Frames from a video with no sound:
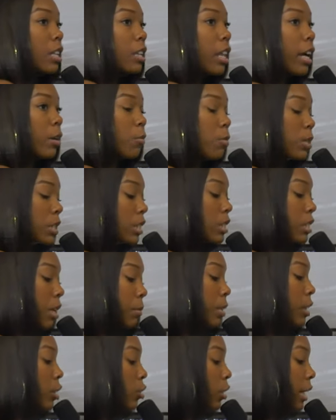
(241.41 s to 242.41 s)
Like, was it
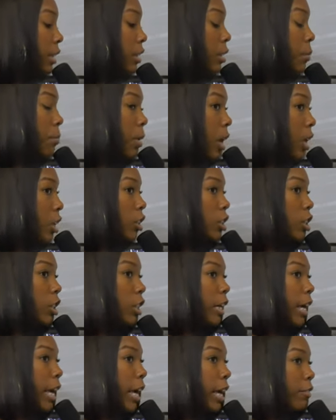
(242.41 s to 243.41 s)
something you had to
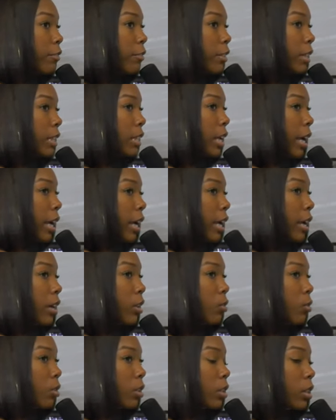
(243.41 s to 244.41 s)
monitor every day
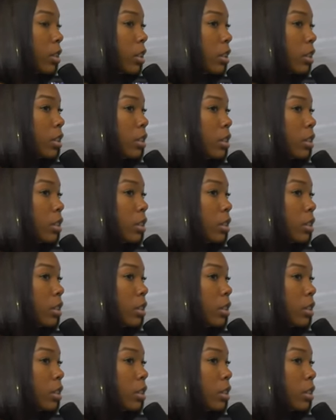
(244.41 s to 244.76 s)
or?